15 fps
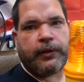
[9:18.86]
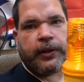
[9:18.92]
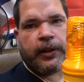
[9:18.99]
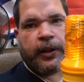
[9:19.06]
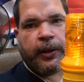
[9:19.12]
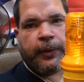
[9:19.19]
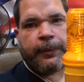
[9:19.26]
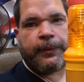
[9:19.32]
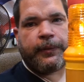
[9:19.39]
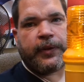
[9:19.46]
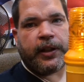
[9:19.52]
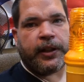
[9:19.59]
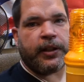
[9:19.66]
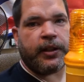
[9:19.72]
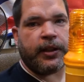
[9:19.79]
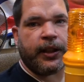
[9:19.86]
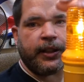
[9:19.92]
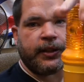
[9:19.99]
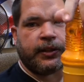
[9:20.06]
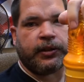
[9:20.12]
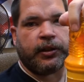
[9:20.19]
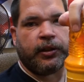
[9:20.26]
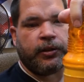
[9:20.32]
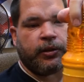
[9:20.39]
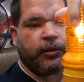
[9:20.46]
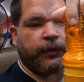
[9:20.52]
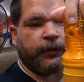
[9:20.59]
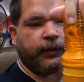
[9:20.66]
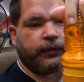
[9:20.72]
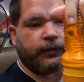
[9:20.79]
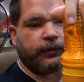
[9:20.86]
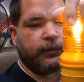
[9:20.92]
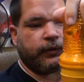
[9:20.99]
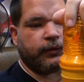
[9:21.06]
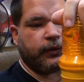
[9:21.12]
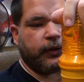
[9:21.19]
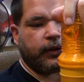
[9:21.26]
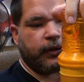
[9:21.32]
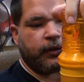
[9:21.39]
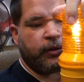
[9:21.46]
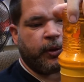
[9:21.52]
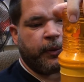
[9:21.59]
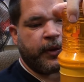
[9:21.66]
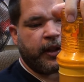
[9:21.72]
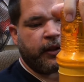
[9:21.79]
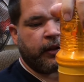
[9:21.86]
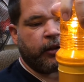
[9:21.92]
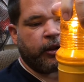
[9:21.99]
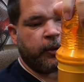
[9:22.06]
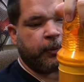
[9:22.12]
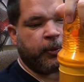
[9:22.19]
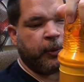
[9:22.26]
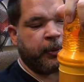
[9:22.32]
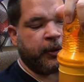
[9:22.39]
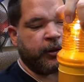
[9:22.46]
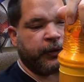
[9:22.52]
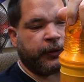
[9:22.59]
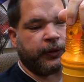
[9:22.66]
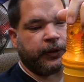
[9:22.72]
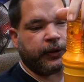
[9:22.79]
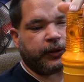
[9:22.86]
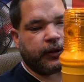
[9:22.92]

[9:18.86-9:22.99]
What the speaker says: I can't get to turn off, not without the light popping off.